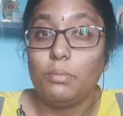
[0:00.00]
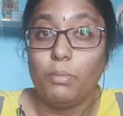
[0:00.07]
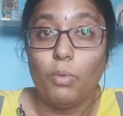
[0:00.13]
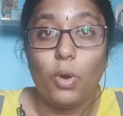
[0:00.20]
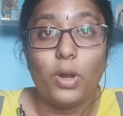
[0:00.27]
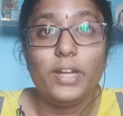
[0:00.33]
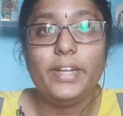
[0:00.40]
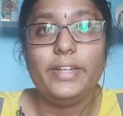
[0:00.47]

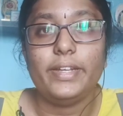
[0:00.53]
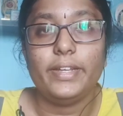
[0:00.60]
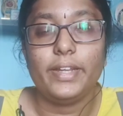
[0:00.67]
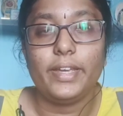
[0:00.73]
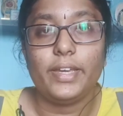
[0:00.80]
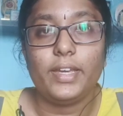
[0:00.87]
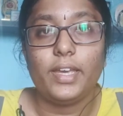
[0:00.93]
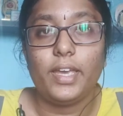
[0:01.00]

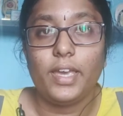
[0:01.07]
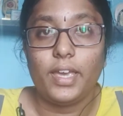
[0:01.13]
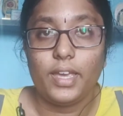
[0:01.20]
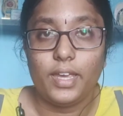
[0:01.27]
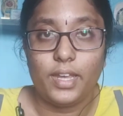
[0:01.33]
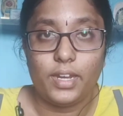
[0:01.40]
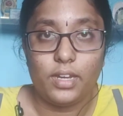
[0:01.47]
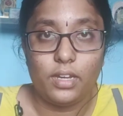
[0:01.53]
monitoring,
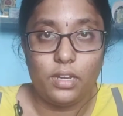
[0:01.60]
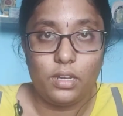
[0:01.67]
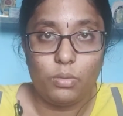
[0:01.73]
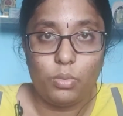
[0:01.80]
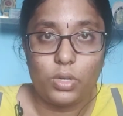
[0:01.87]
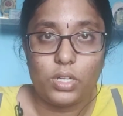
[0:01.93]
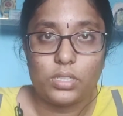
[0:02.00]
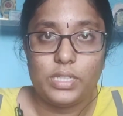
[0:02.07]
and
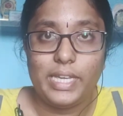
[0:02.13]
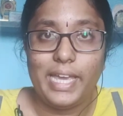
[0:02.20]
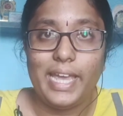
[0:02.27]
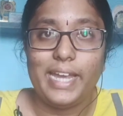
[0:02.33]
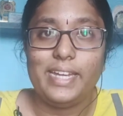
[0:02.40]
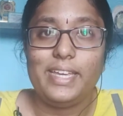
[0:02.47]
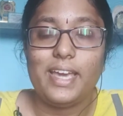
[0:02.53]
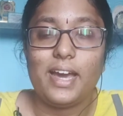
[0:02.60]
what are the
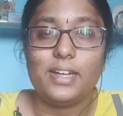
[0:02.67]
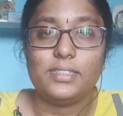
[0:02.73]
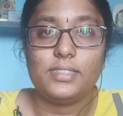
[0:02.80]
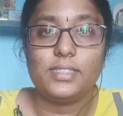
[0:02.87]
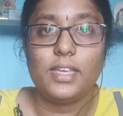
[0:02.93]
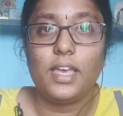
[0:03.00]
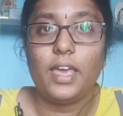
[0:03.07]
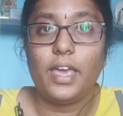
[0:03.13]

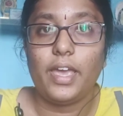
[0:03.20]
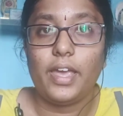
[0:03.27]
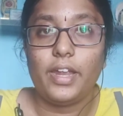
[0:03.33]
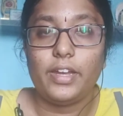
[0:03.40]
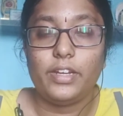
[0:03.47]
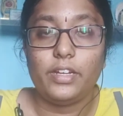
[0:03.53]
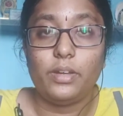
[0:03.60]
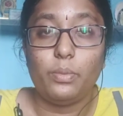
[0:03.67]
areas,
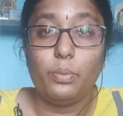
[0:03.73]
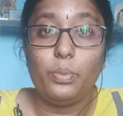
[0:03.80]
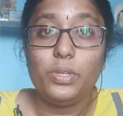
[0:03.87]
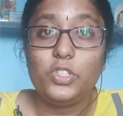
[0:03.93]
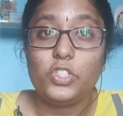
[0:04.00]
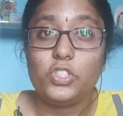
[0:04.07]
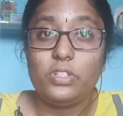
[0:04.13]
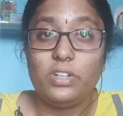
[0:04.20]
and
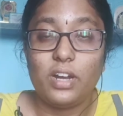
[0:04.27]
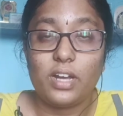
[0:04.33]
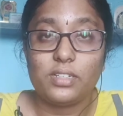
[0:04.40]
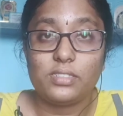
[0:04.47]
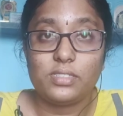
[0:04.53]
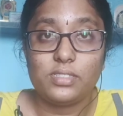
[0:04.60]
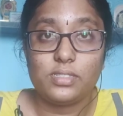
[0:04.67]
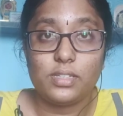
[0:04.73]
which
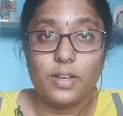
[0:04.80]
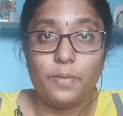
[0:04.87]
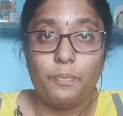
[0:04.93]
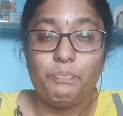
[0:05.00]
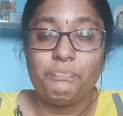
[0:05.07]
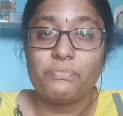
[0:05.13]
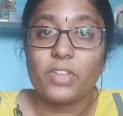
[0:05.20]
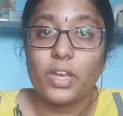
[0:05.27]
drugs
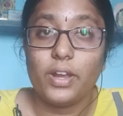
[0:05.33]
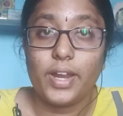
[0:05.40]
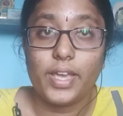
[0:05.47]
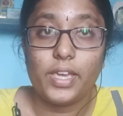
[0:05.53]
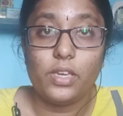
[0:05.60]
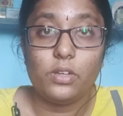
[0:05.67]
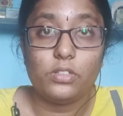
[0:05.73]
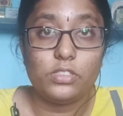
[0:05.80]

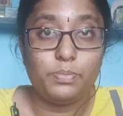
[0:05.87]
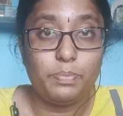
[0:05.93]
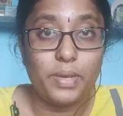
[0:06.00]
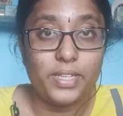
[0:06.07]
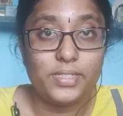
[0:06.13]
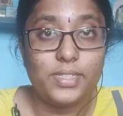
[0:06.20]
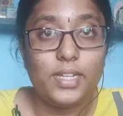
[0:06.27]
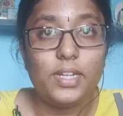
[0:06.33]
require
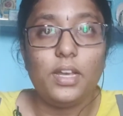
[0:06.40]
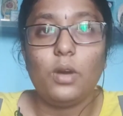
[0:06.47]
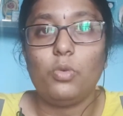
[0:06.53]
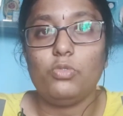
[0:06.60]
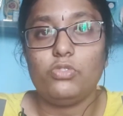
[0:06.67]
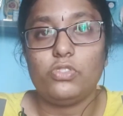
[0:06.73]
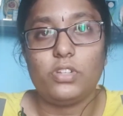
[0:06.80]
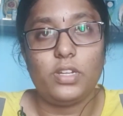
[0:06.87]
special
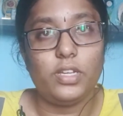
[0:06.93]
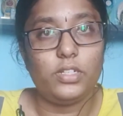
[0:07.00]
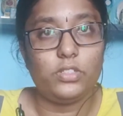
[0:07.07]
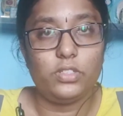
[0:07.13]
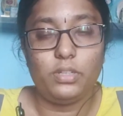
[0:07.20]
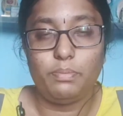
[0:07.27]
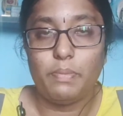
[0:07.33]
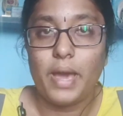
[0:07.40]
counseling to
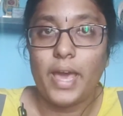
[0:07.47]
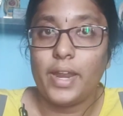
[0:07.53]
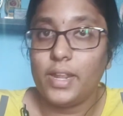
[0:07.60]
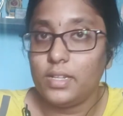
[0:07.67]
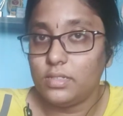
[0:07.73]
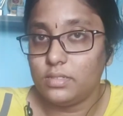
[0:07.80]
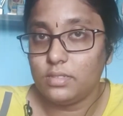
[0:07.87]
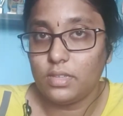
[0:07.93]
the
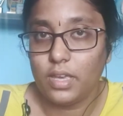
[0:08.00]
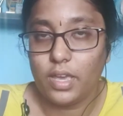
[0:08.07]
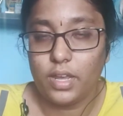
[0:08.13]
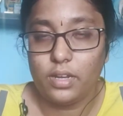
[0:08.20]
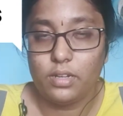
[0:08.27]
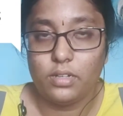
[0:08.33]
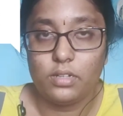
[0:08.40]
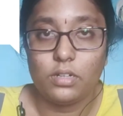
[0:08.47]
parents,
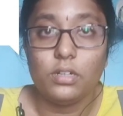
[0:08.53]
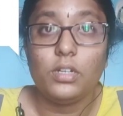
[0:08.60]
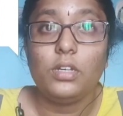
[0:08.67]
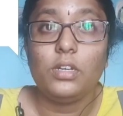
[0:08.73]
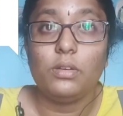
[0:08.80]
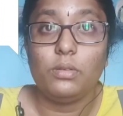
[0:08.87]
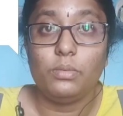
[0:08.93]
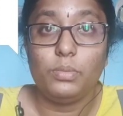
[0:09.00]
and
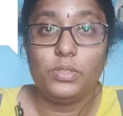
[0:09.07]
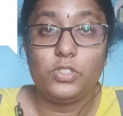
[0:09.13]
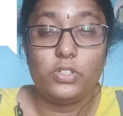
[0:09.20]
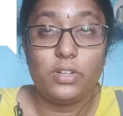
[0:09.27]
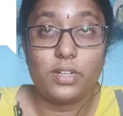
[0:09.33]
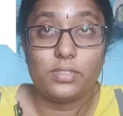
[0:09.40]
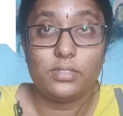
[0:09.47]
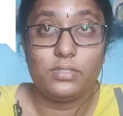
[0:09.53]
which
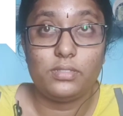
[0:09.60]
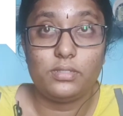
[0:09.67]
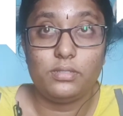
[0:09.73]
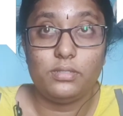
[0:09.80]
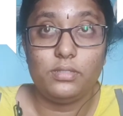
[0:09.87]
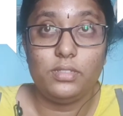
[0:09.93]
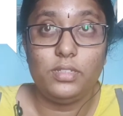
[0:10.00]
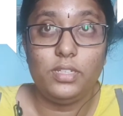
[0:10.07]
drugs
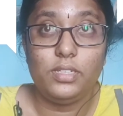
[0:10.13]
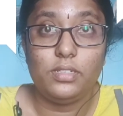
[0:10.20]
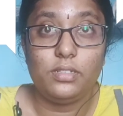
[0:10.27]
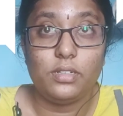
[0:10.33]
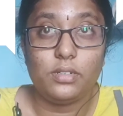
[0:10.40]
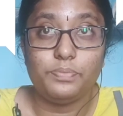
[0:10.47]
need